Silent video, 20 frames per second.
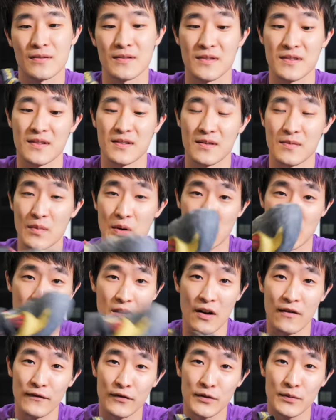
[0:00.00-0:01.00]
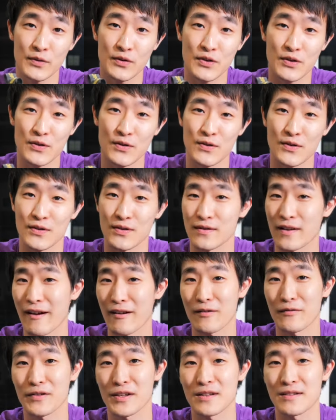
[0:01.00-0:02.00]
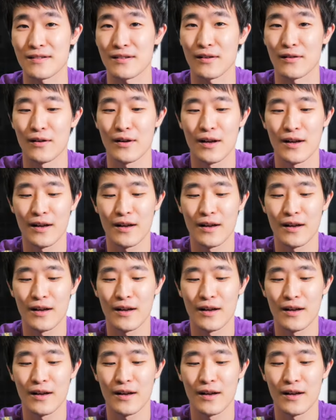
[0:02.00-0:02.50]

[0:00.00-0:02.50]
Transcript: Is it the most comfortable shoes? I don't think so.